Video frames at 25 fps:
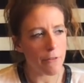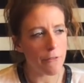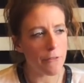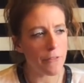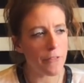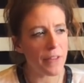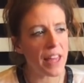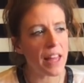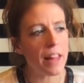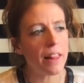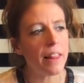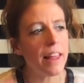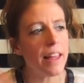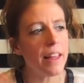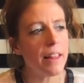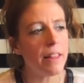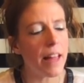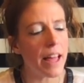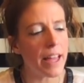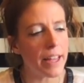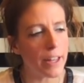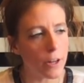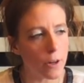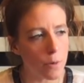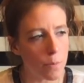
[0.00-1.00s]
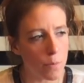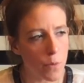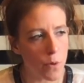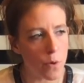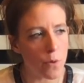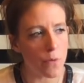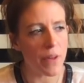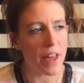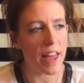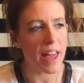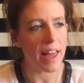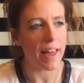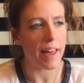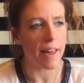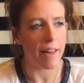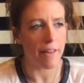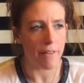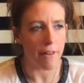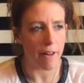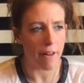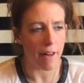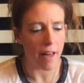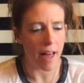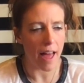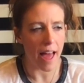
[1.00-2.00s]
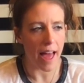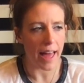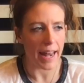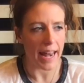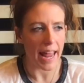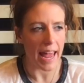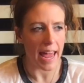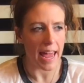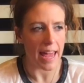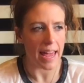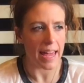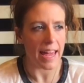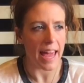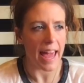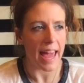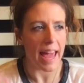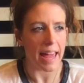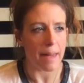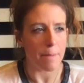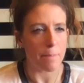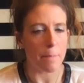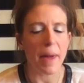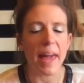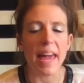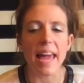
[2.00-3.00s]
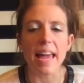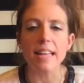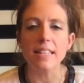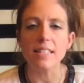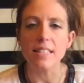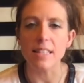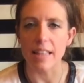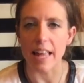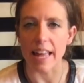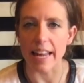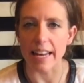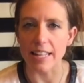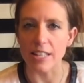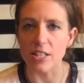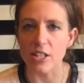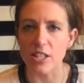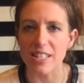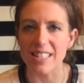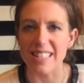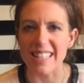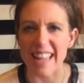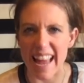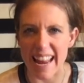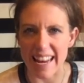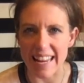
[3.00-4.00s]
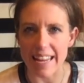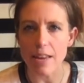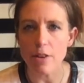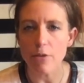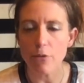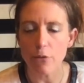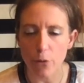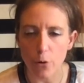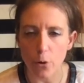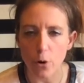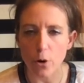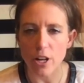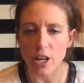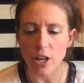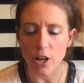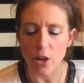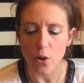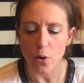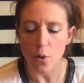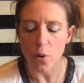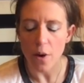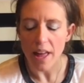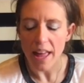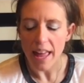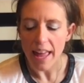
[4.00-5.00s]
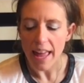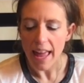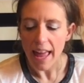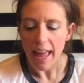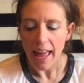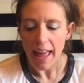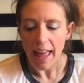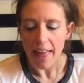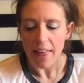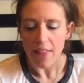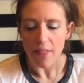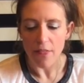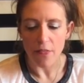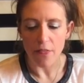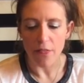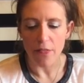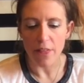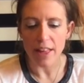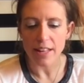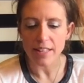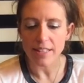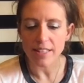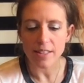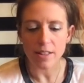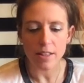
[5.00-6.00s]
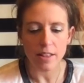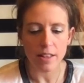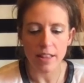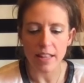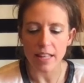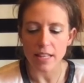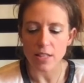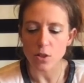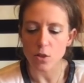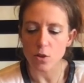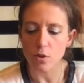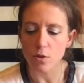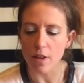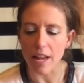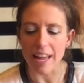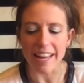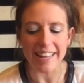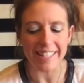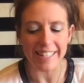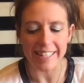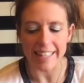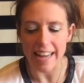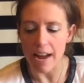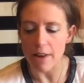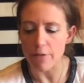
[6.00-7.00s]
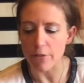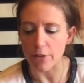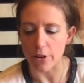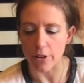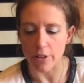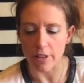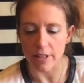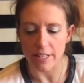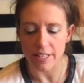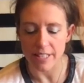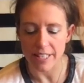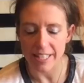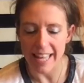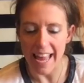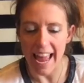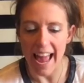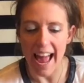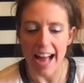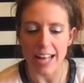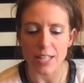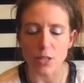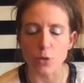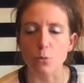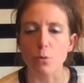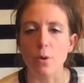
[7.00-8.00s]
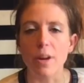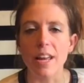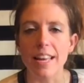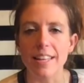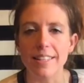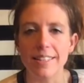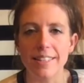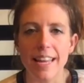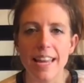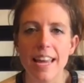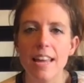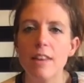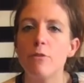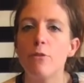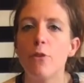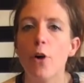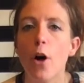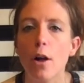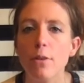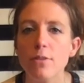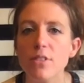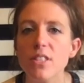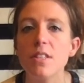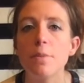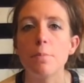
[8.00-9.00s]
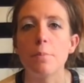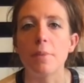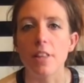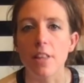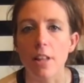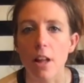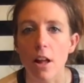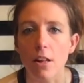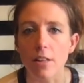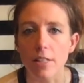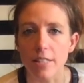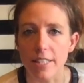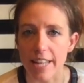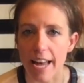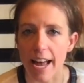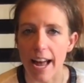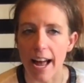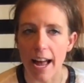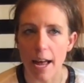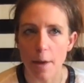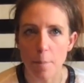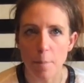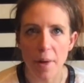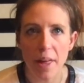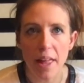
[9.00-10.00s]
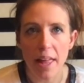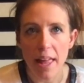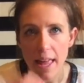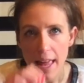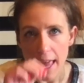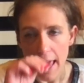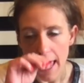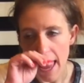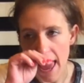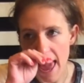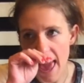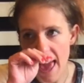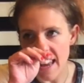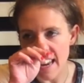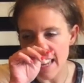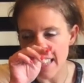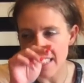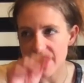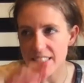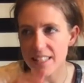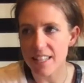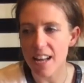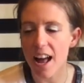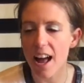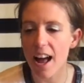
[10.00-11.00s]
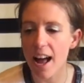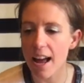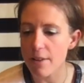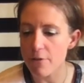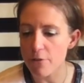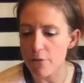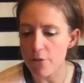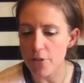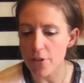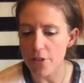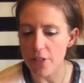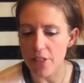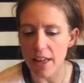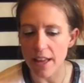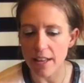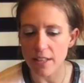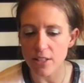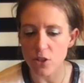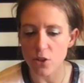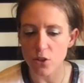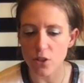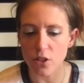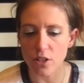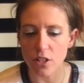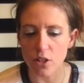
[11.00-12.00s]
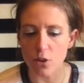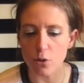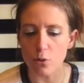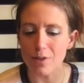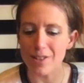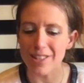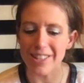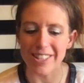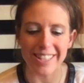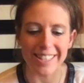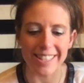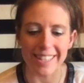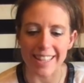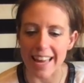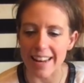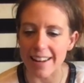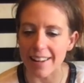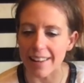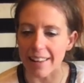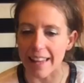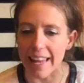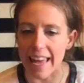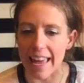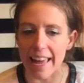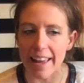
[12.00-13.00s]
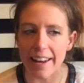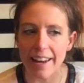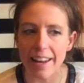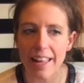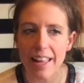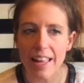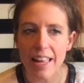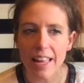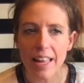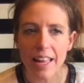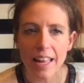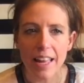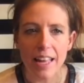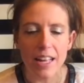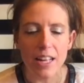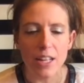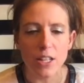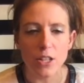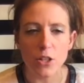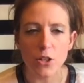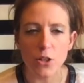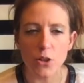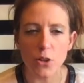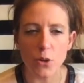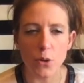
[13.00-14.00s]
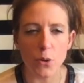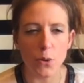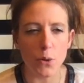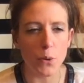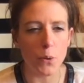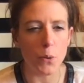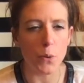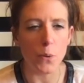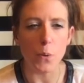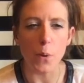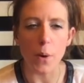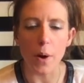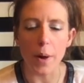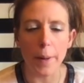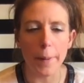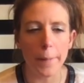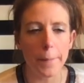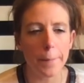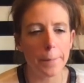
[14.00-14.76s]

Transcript: feeling like you're moving at a pace that is steady for you. This endeavor, this cast, involves some lull time. And it's time for things to settle in, to,